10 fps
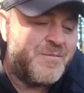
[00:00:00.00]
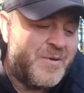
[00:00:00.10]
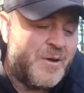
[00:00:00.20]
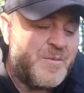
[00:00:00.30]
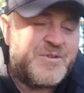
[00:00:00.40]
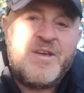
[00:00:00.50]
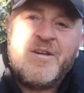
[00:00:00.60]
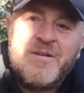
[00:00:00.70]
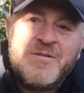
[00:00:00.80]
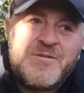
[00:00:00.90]
you know,
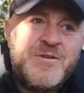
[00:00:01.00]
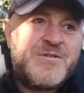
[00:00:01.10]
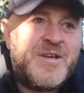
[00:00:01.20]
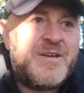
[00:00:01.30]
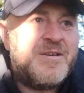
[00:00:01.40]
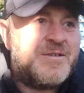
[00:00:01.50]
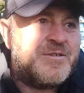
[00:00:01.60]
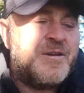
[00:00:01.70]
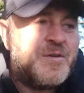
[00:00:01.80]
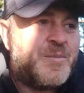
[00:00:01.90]
materials using
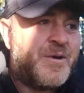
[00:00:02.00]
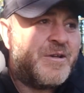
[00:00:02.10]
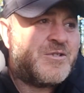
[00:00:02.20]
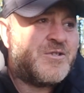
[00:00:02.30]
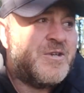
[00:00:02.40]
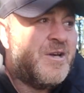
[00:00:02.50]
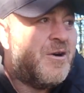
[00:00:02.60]
silver birch